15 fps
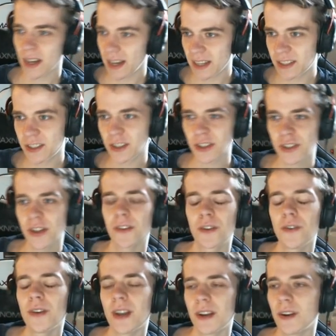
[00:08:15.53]
it's just not
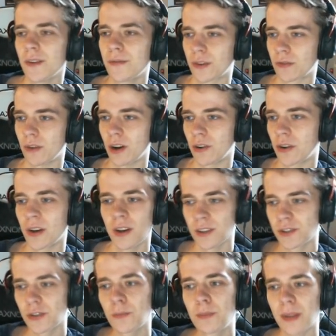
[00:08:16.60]
good enough for Rogue
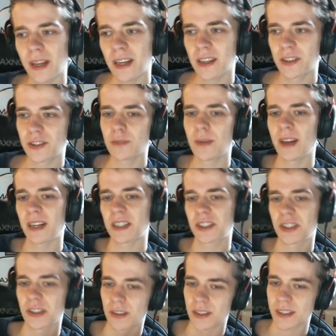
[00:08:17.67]
to play in 2 mana
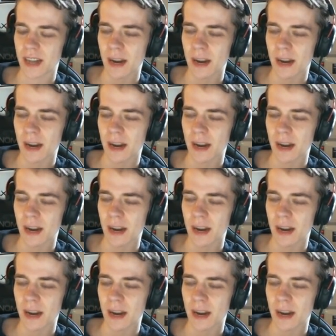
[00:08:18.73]
secret.